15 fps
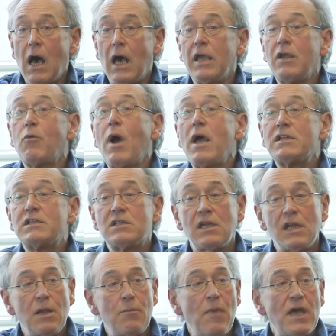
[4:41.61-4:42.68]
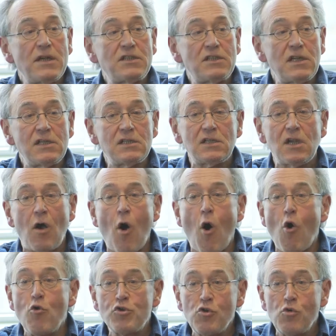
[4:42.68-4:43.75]
He mentions
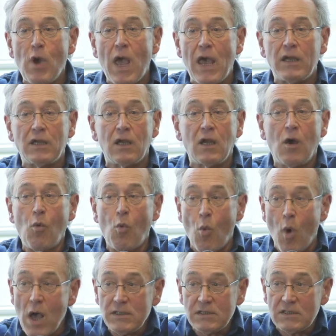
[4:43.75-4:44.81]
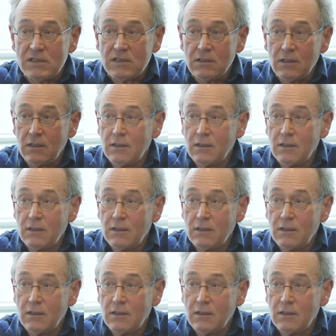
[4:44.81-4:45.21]
OUN once.